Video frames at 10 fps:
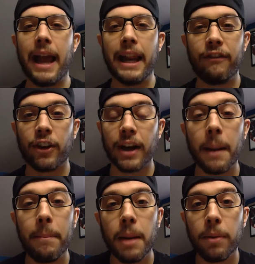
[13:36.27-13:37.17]
And if you're going
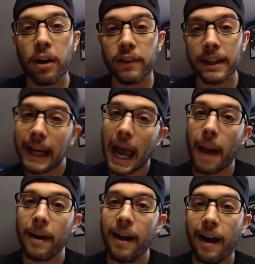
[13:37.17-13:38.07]
to put a perfect
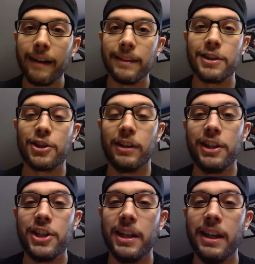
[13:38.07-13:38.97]
cap on this
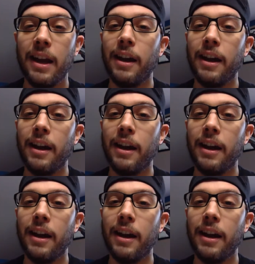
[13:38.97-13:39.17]
trilogy,